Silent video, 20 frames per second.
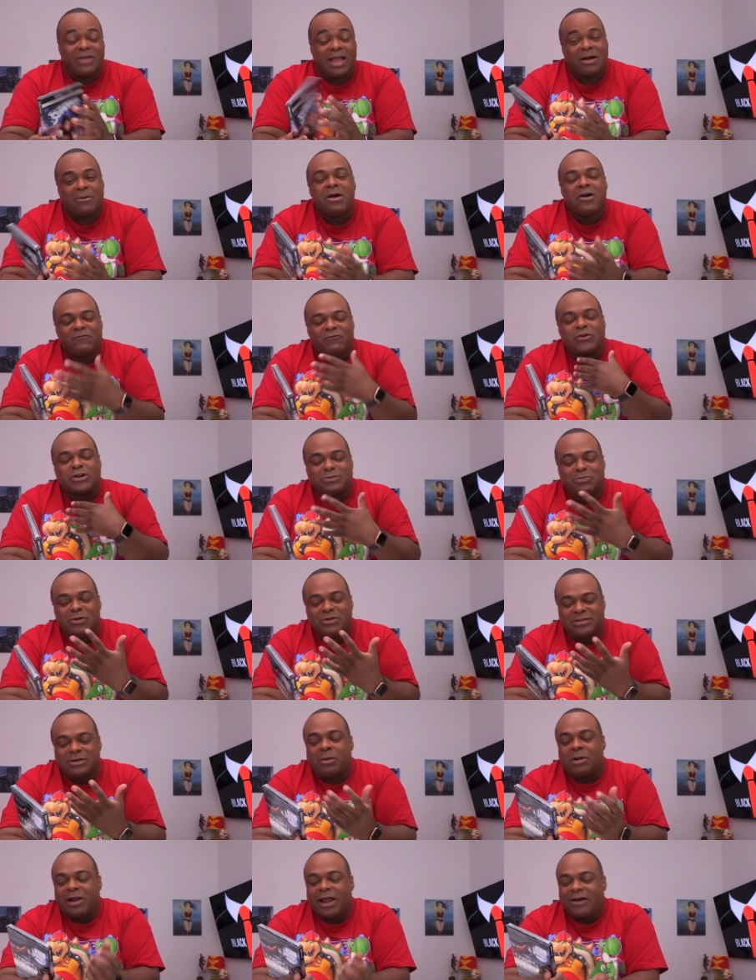yeah, first movies
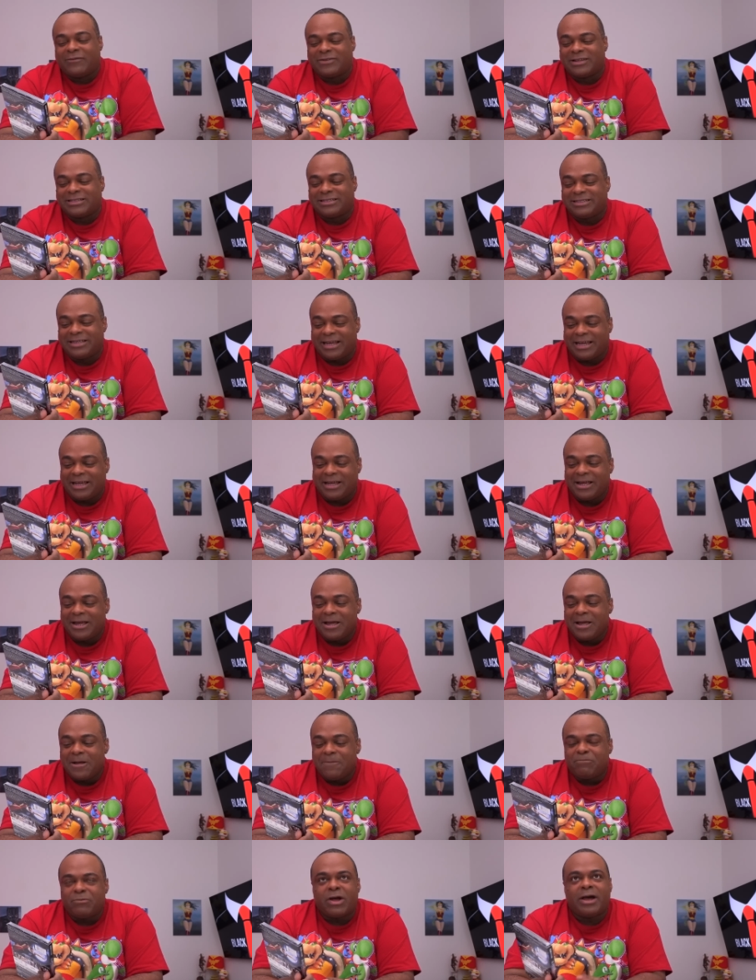in my life to see,
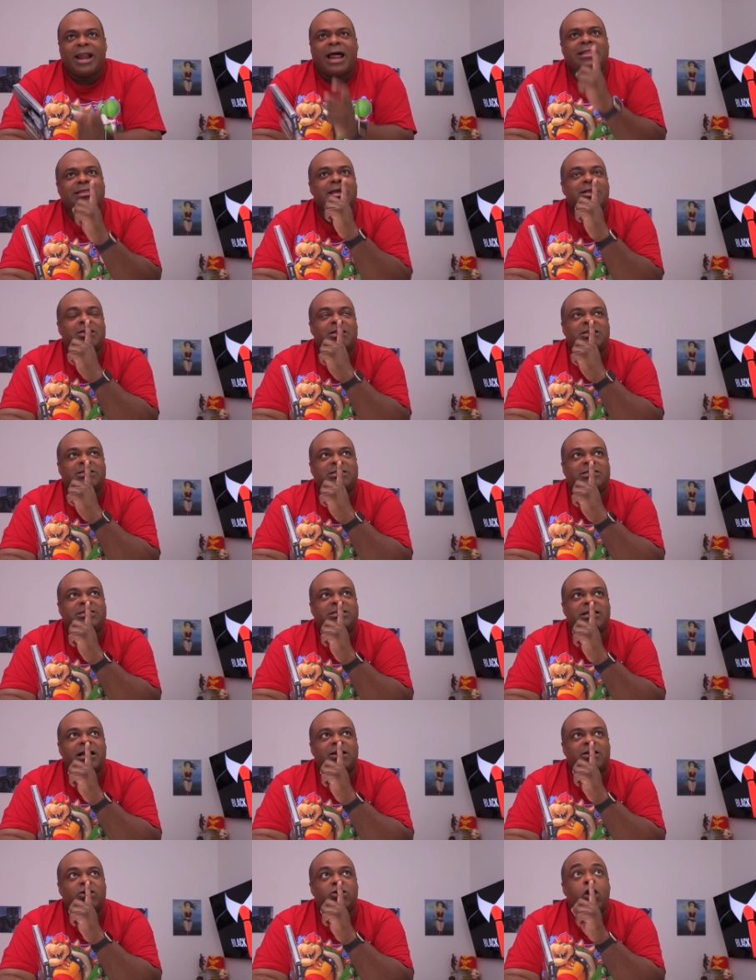and I think the
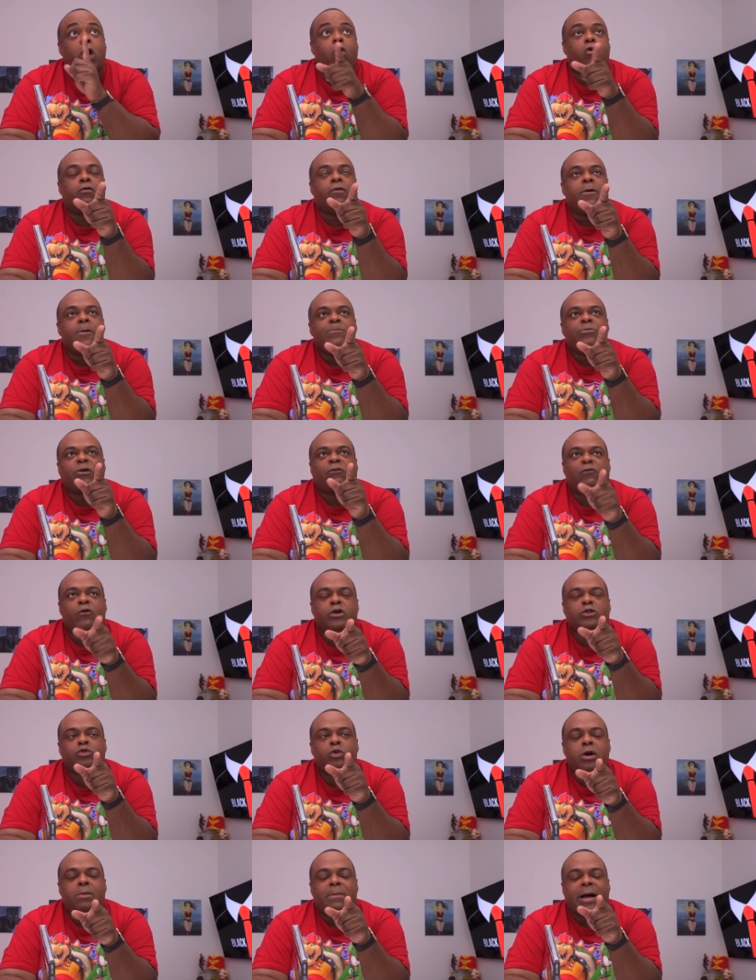second, no, the first
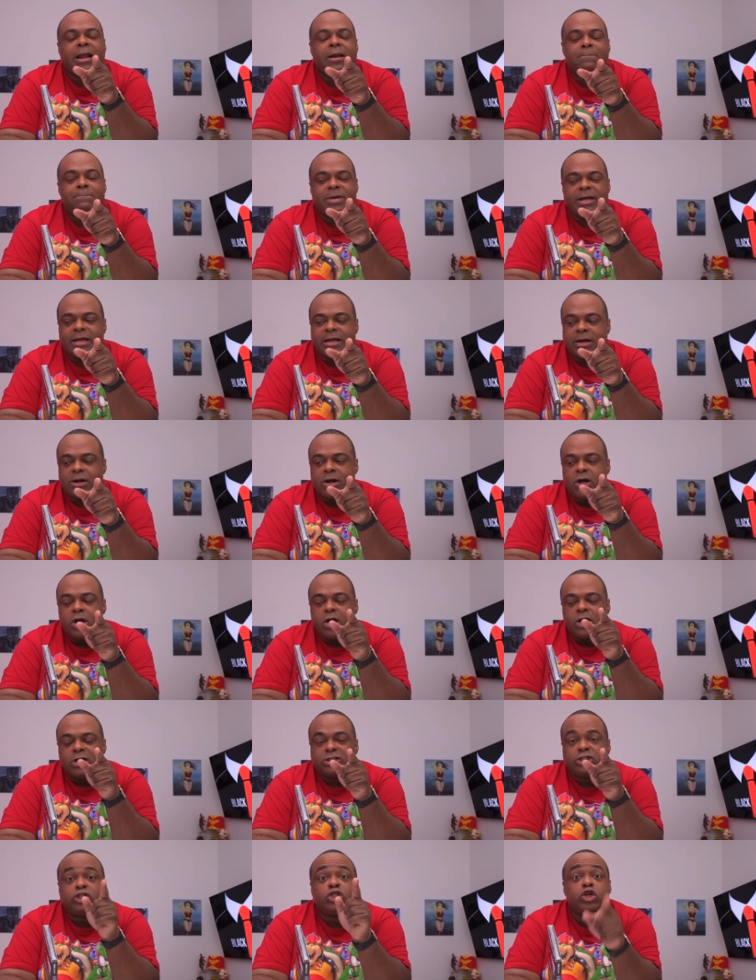one might have been
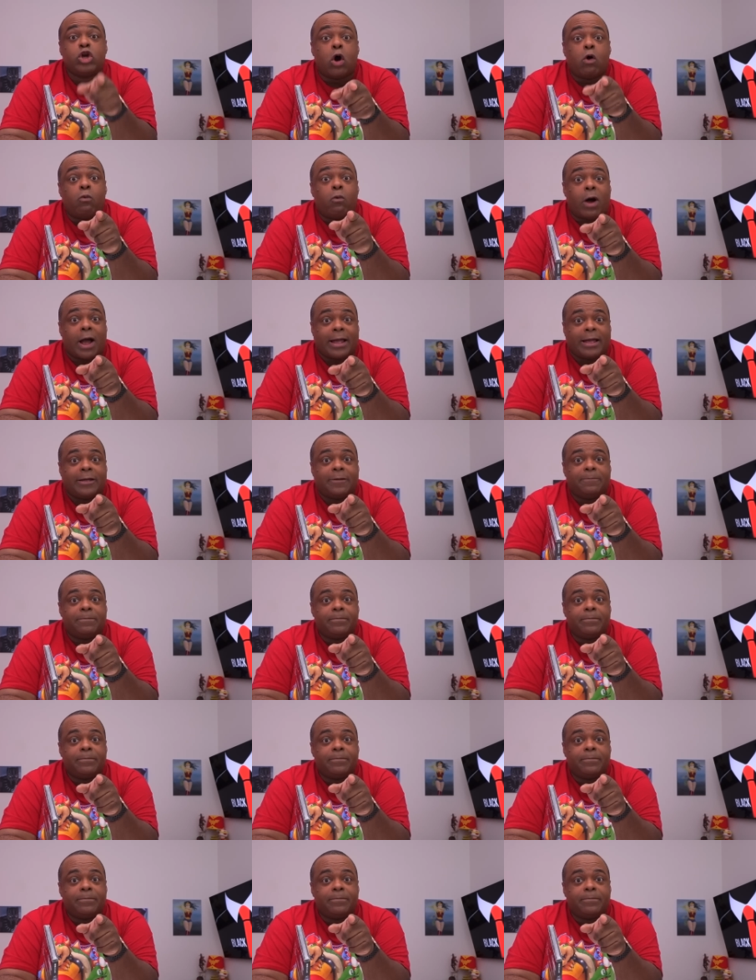Snow White